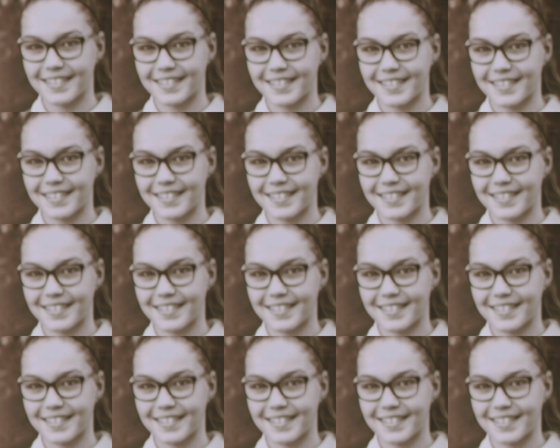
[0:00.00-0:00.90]

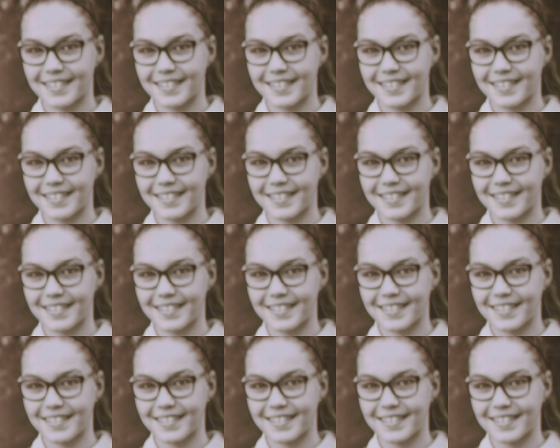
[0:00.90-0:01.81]

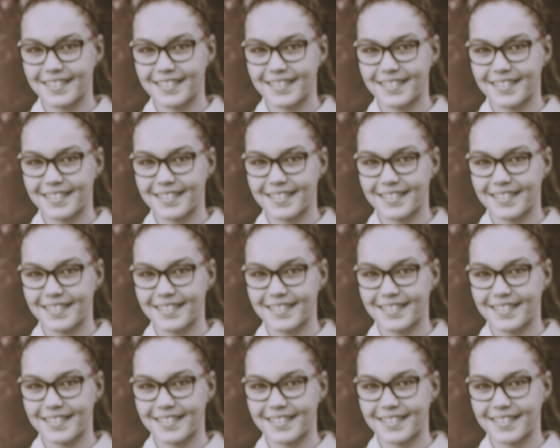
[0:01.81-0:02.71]

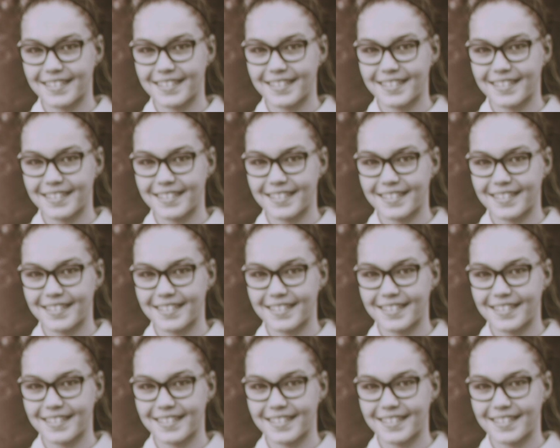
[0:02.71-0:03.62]

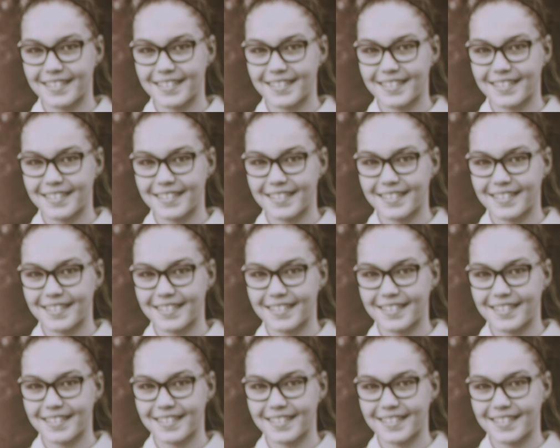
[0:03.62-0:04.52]

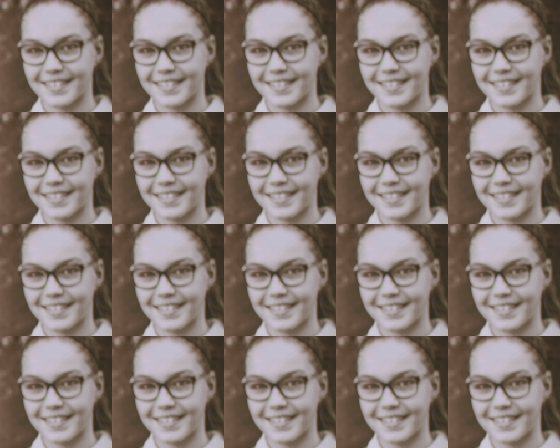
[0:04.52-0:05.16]
The person shown says nothing.